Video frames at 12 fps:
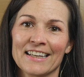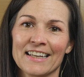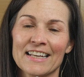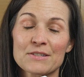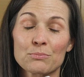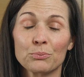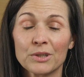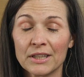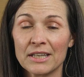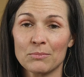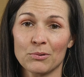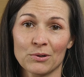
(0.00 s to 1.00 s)
It's
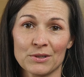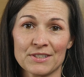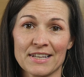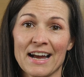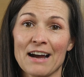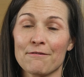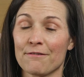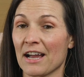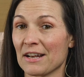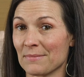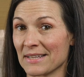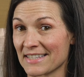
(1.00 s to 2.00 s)
really important to have
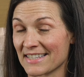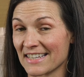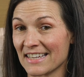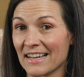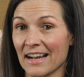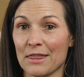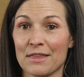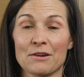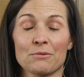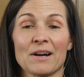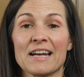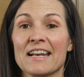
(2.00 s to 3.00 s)
vitamin C, I think
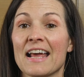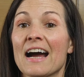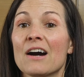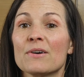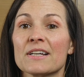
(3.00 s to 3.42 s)
right now,